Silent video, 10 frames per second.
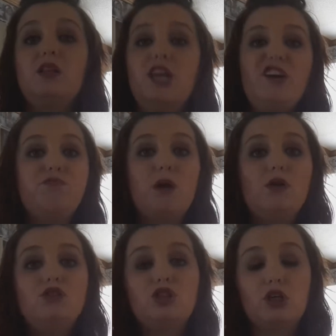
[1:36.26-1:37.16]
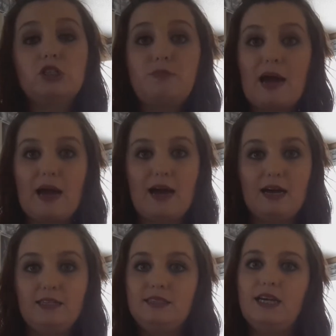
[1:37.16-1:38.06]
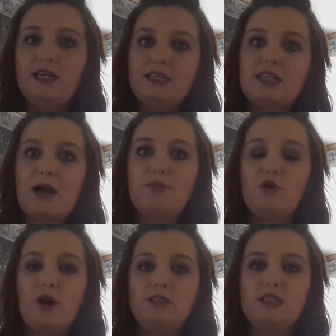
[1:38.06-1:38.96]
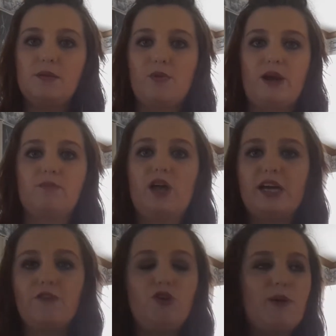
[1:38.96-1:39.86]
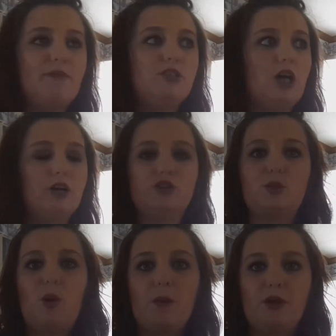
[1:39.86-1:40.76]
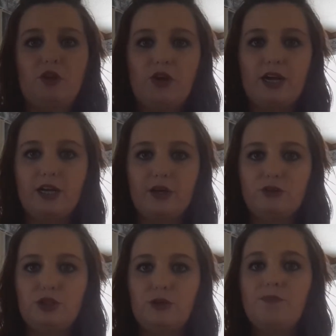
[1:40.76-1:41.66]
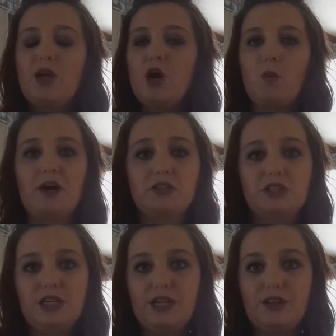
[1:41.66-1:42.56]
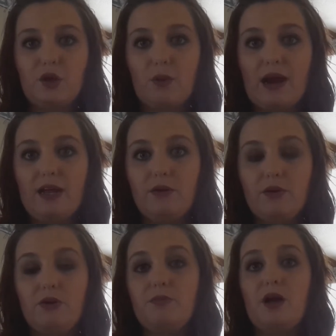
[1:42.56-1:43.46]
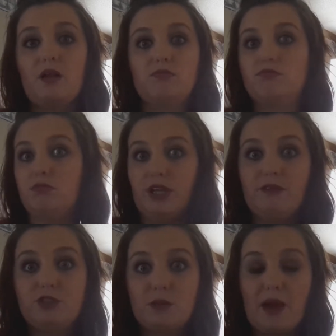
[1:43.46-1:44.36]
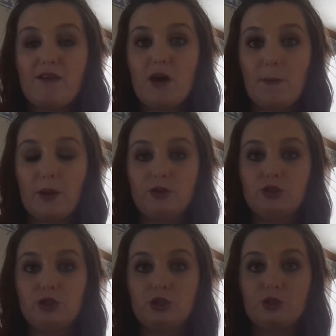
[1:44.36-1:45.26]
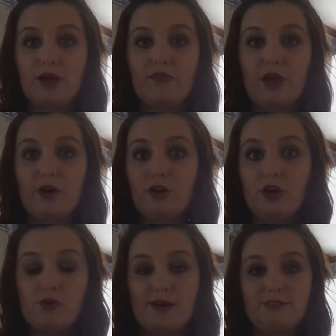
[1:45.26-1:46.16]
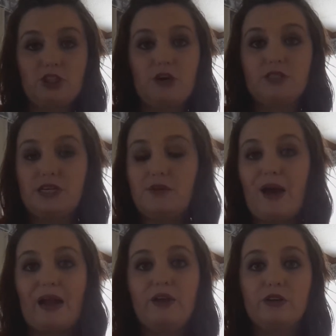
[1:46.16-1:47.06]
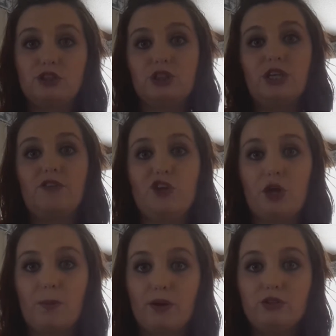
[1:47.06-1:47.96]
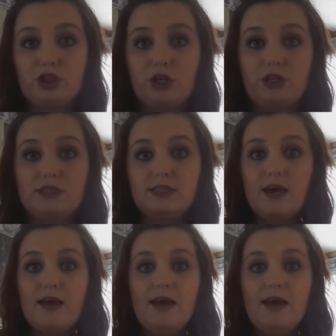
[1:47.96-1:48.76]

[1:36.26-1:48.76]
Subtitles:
Leave brochures behind anytime you go somewhere. Like if you have a doctor's appointment you got to go to, while you're sitting in the waiting room, leave some Avon brochures right there. You don't have to talk to anybody. You're just leaving your brochures.